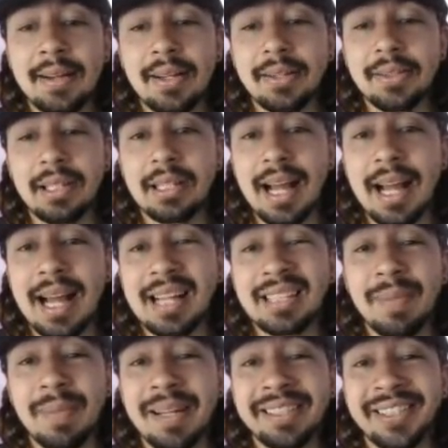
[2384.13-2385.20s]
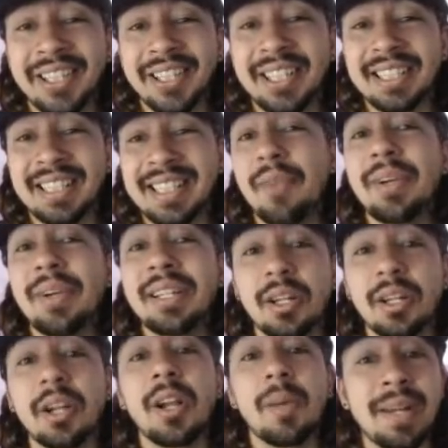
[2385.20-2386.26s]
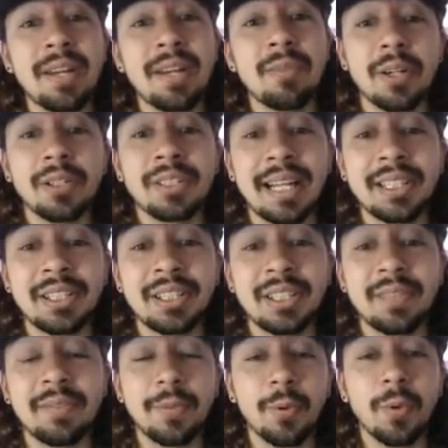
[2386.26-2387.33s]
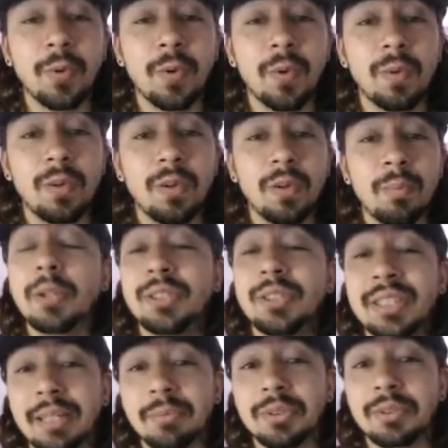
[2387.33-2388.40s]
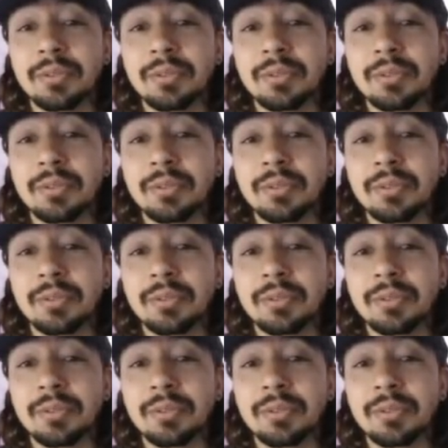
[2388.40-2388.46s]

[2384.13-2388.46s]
as mentioned, there is going to be rotation for most teams to a degree.